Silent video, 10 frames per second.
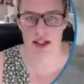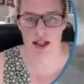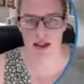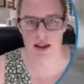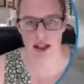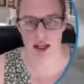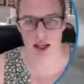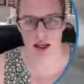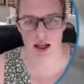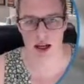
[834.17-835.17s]
in
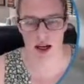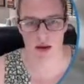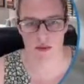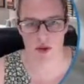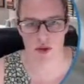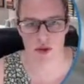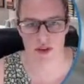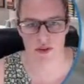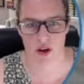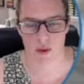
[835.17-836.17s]
the Joy
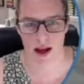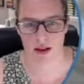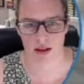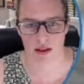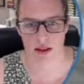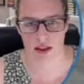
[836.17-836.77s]
of Noel